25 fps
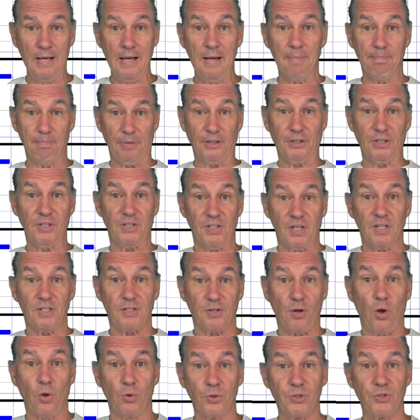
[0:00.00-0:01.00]
but it is
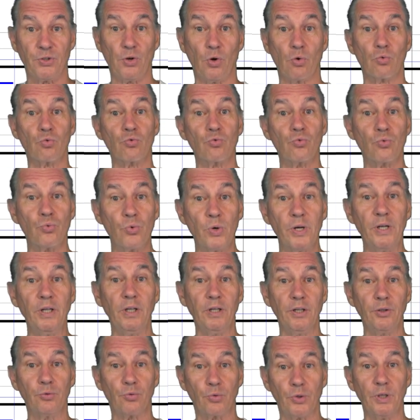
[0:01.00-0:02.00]
also
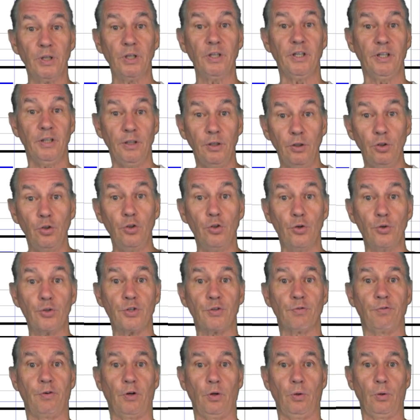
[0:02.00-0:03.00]
really, really
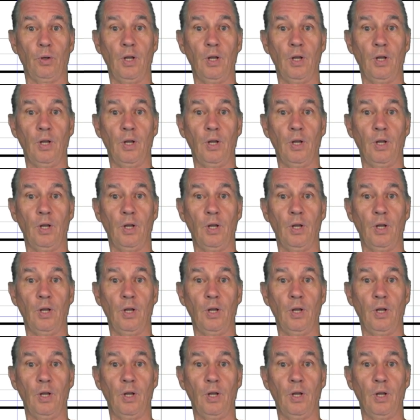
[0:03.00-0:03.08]
useful.